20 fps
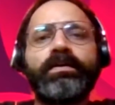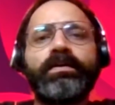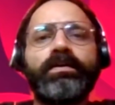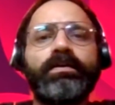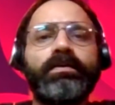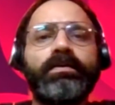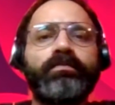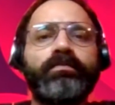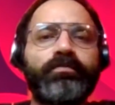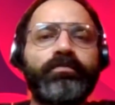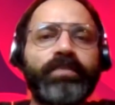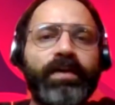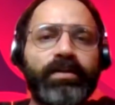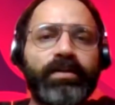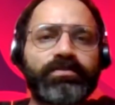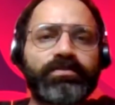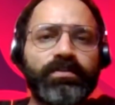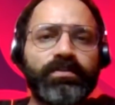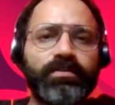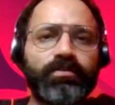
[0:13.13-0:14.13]
where we
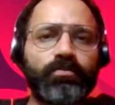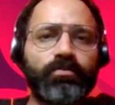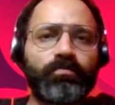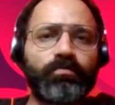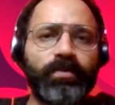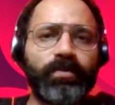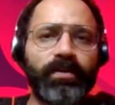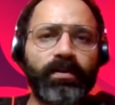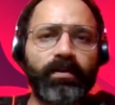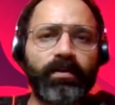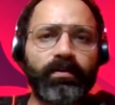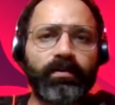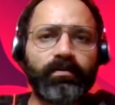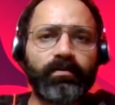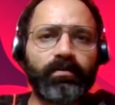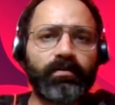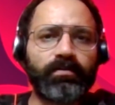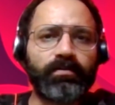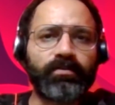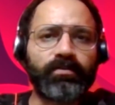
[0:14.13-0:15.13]
actually, bring in
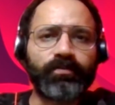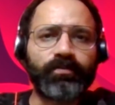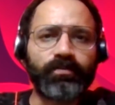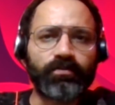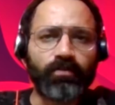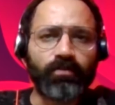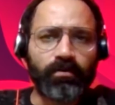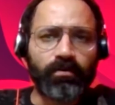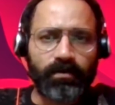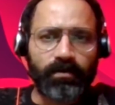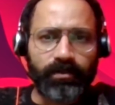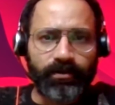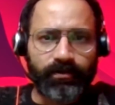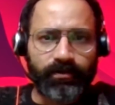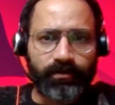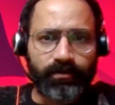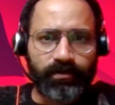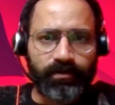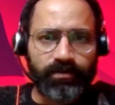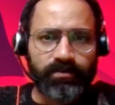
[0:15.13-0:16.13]
different thought
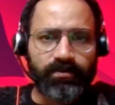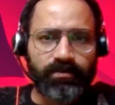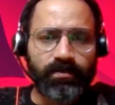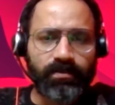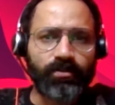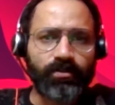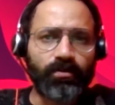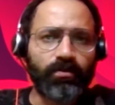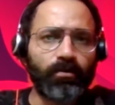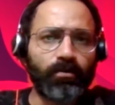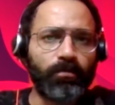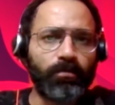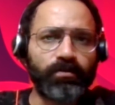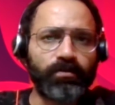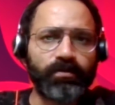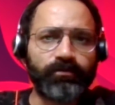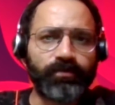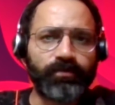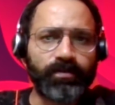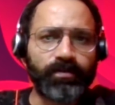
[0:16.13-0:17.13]
leaders, talk
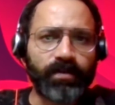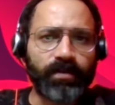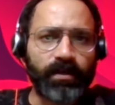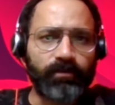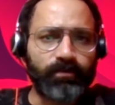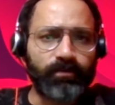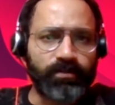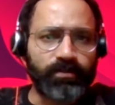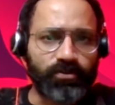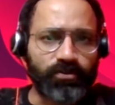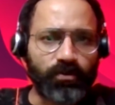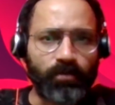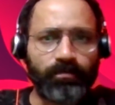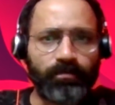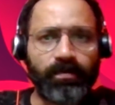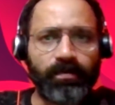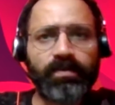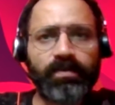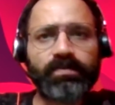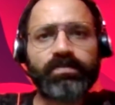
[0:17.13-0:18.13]
about different diverse
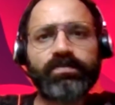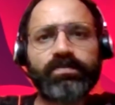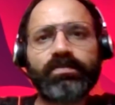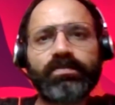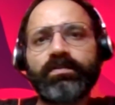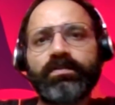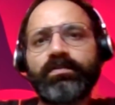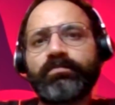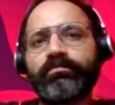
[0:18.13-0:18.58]
topics,